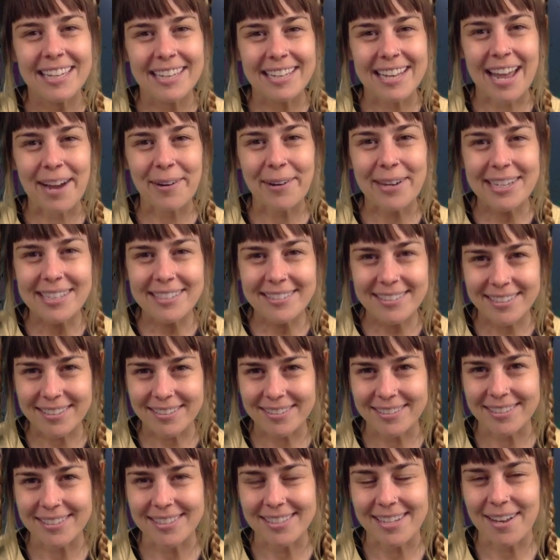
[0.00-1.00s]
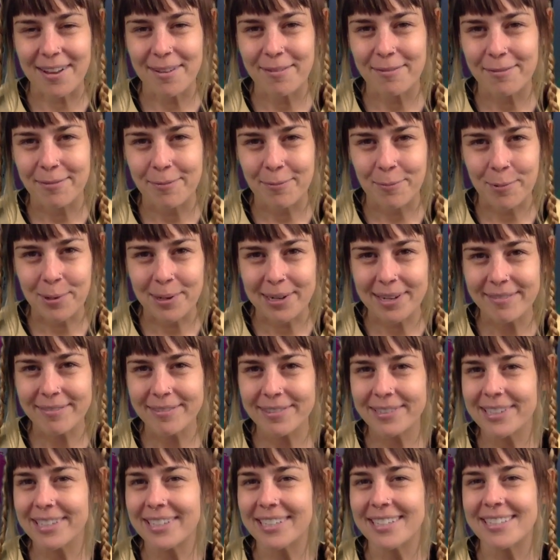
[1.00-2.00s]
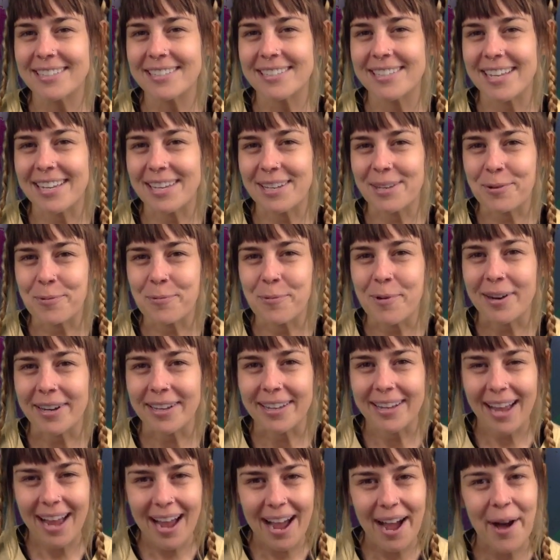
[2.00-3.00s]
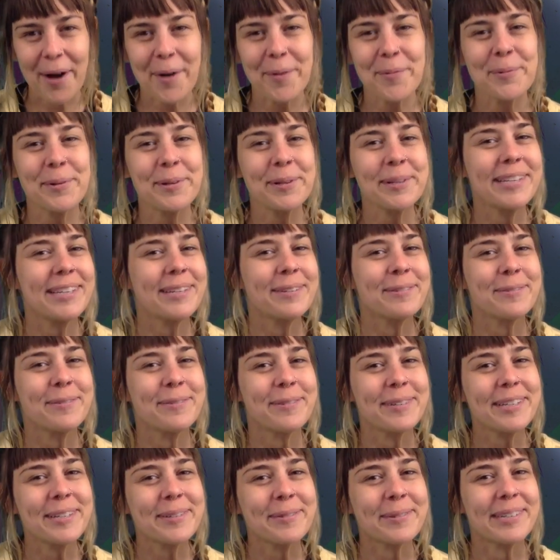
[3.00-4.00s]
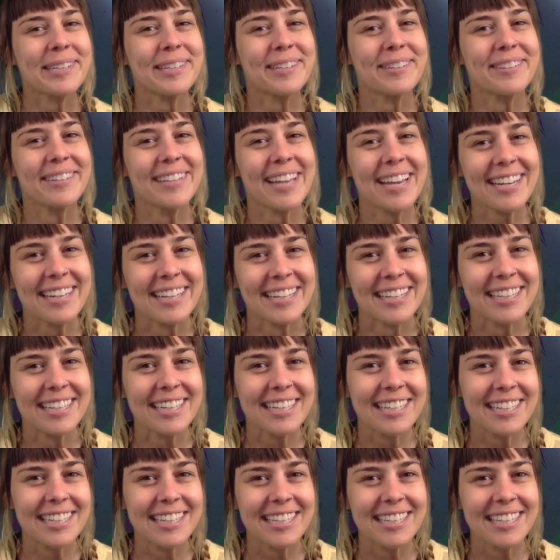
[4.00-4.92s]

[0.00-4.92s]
Now ask yourself, whatever it is that you want, how will you feel when you get it?